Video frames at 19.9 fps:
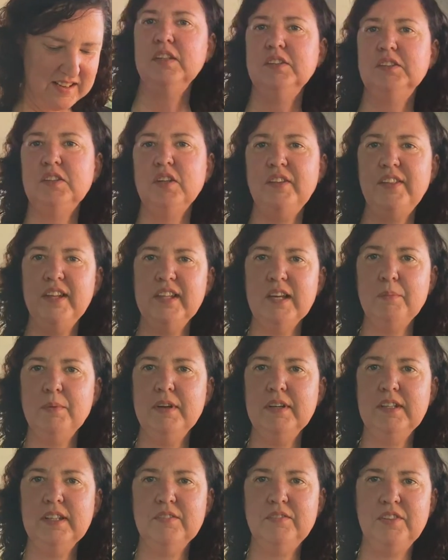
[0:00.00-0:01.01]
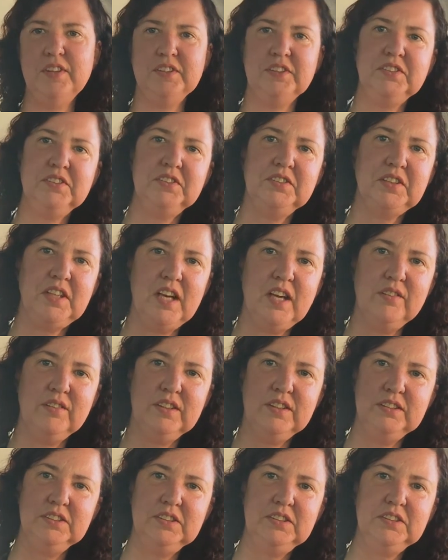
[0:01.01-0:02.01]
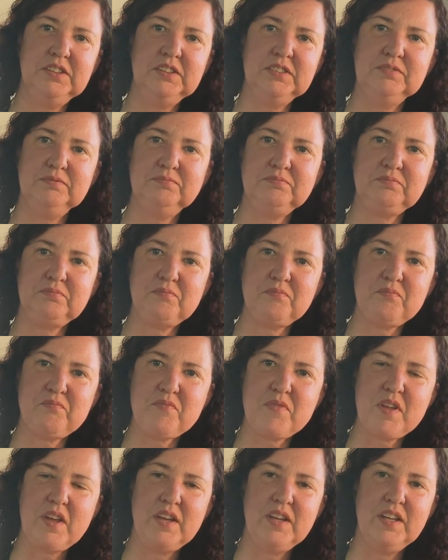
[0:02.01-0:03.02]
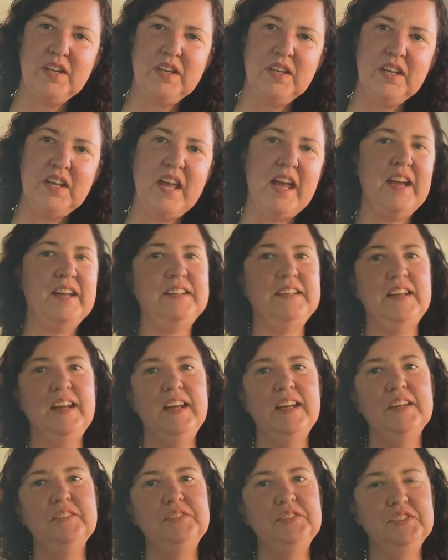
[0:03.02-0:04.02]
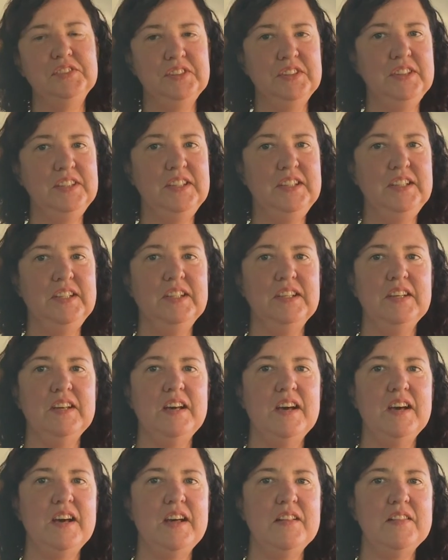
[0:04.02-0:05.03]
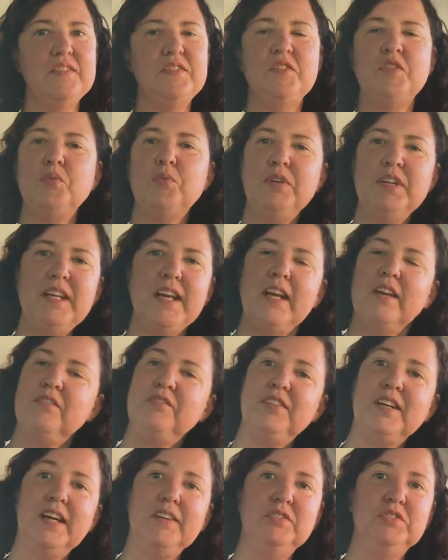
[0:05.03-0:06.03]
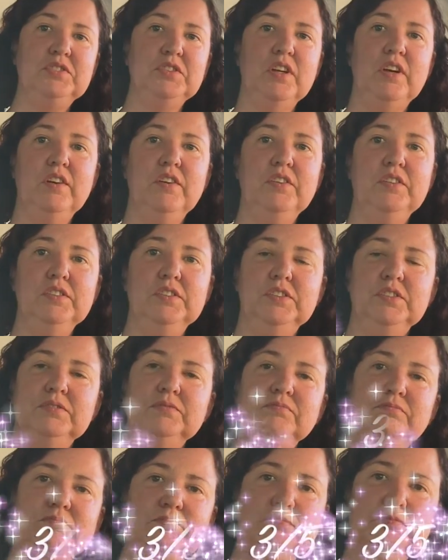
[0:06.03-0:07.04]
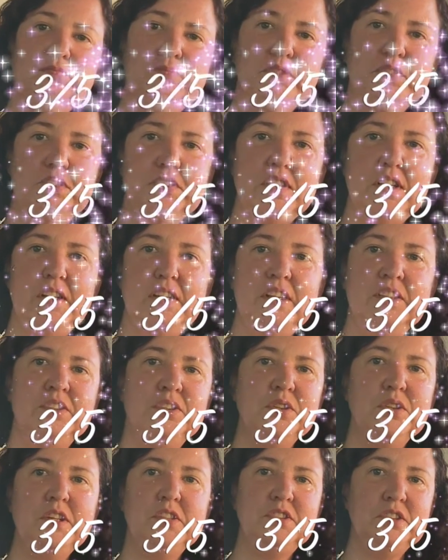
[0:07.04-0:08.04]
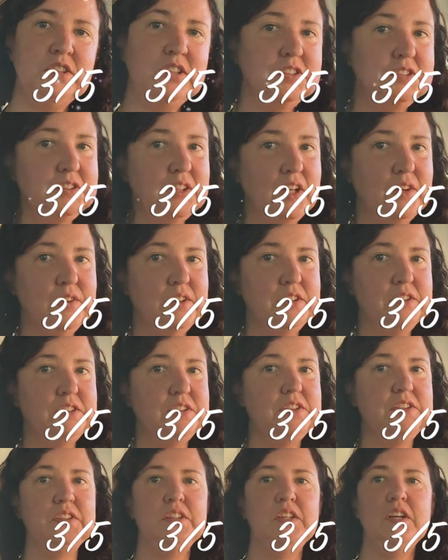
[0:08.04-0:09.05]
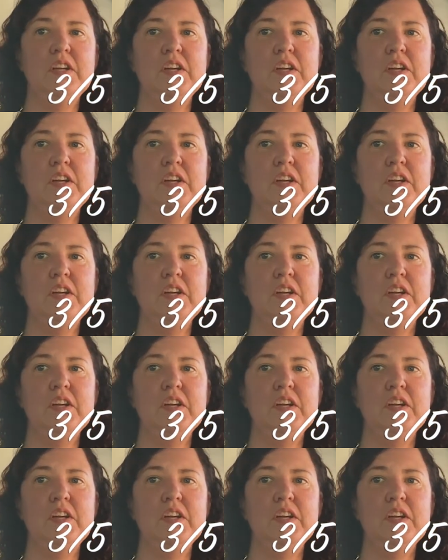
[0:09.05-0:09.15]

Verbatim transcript: so I think I'm gonna give this sandwich at KFC three out of five stars it's a, it's a good sandwich.